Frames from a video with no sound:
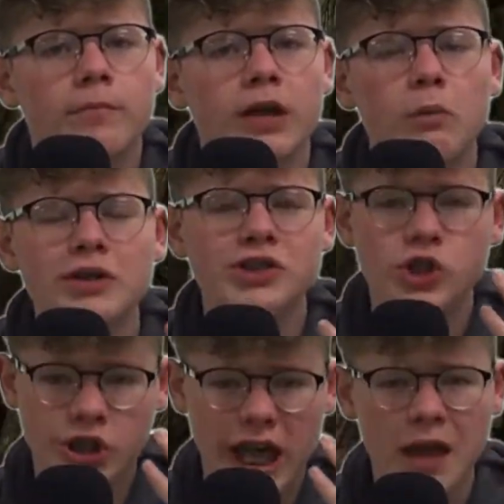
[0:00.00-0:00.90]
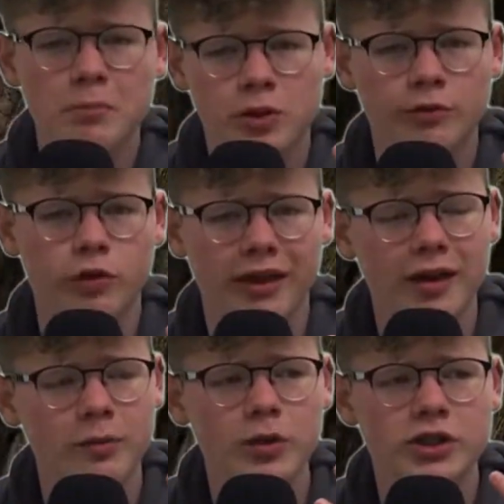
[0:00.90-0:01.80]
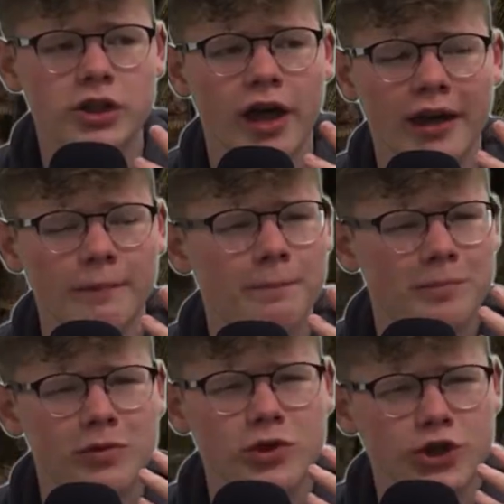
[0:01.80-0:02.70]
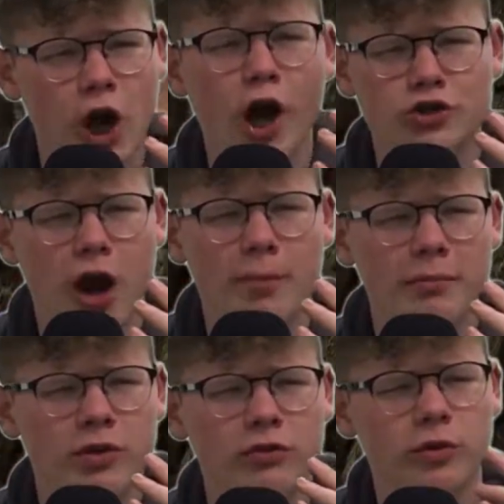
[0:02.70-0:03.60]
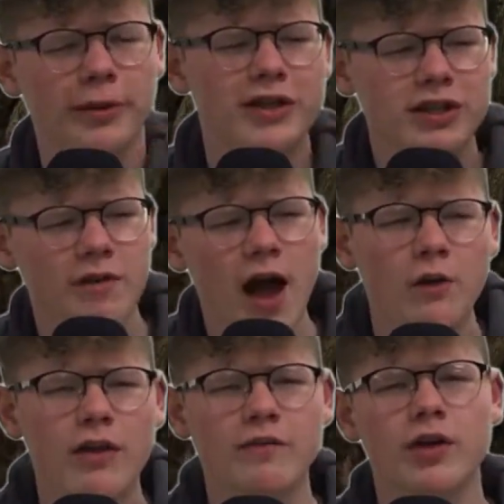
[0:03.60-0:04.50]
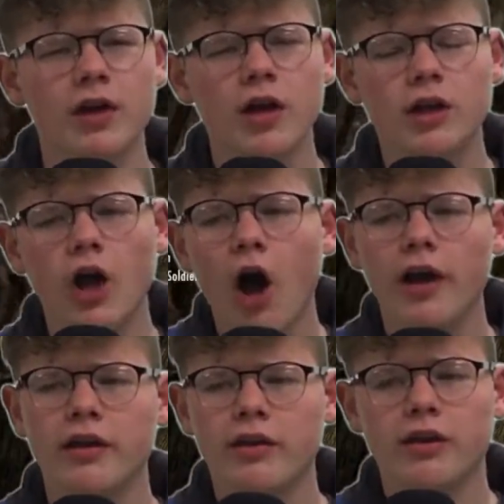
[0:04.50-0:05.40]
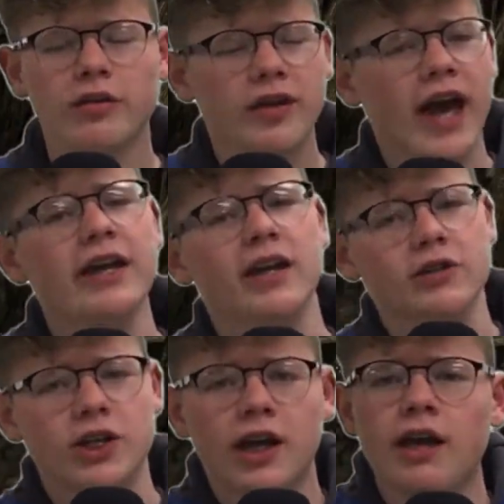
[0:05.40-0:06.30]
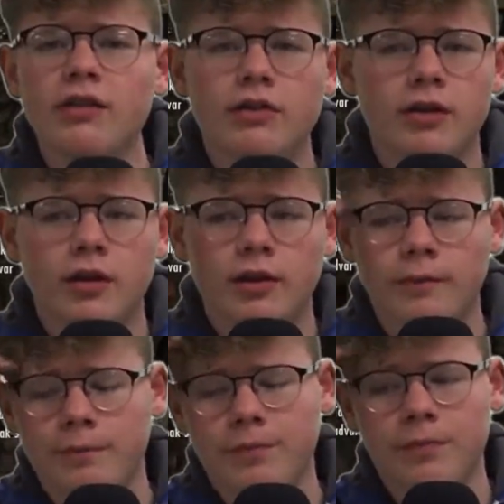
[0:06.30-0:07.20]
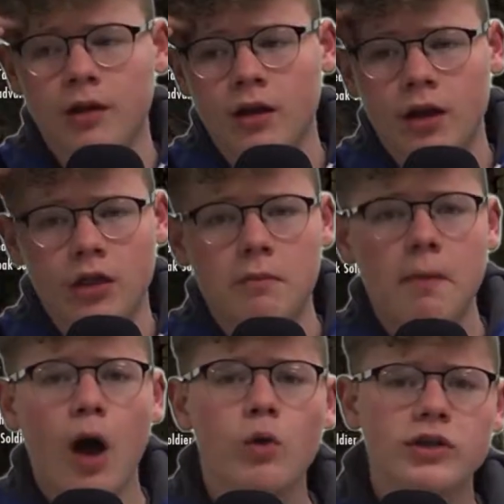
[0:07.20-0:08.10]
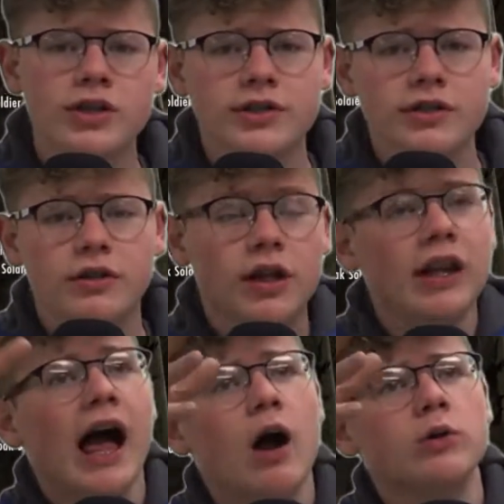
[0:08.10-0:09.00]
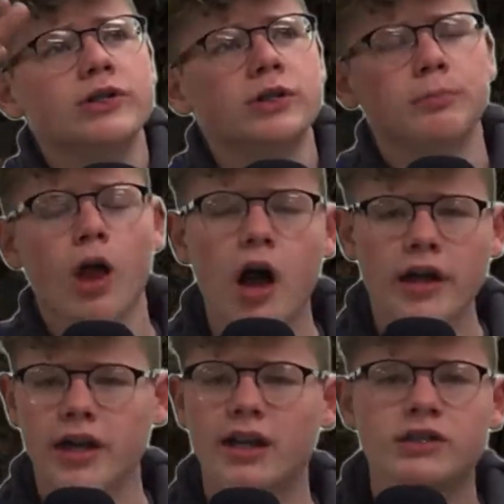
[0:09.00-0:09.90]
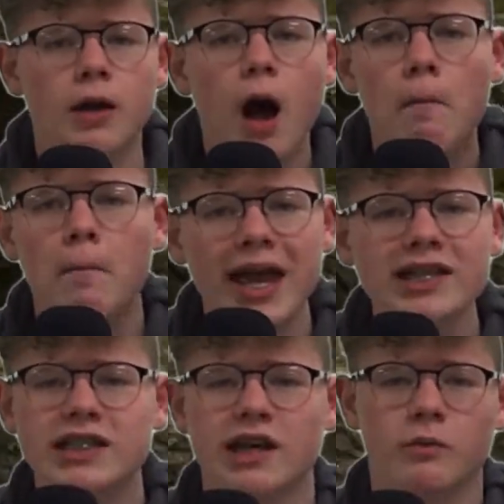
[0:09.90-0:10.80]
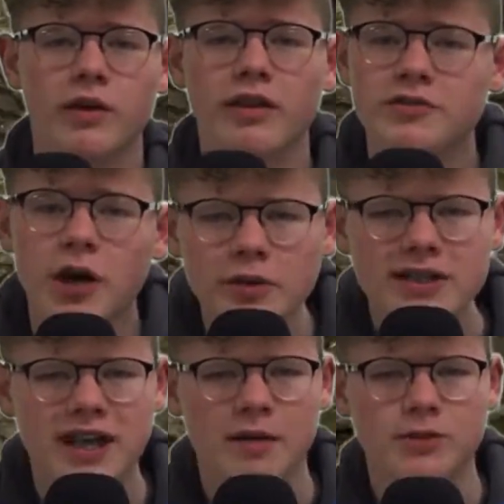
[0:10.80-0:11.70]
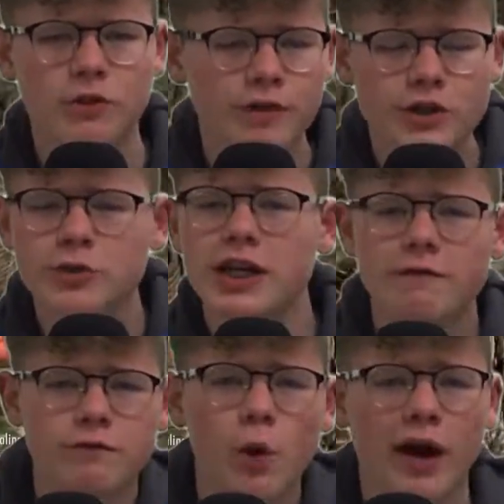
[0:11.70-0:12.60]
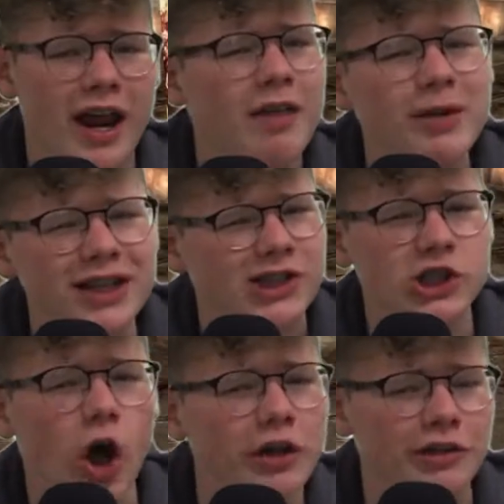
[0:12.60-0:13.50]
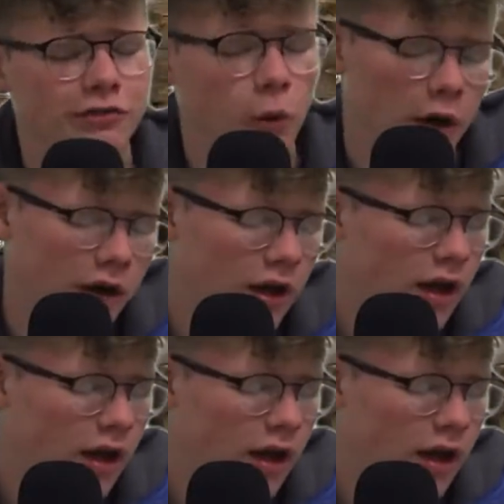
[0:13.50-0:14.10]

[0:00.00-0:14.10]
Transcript: it wasn't just game beautiful. It was, like, jaw-dropping beautiful because of how they've got the lighting to hit the mountains and the clouds to block it. It's amazing what they've done with this game. So visuals get a 4, and I mean a solid 4.